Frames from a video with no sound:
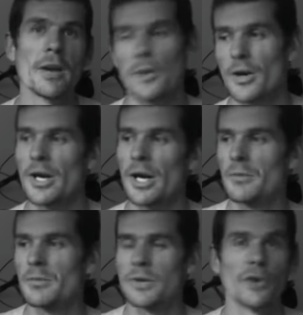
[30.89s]
I'm like,
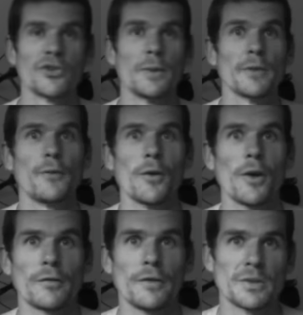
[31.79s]
okay, you know, I used to be a
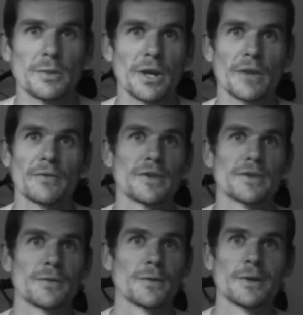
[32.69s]
full-on fisherman. You know, I
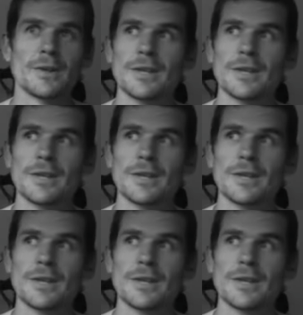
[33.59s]
fished for